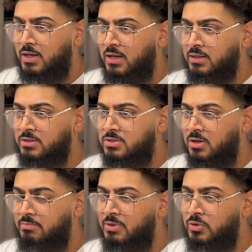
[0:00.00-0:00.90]
and
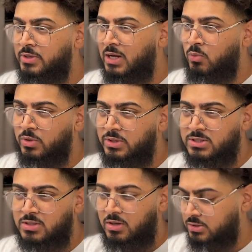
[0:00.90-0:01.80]
start building out what this
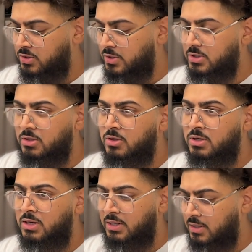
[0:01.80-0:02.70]
card is going to look
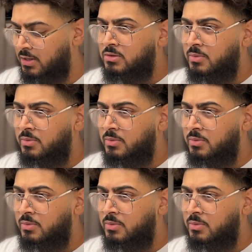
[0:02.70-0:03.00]
like.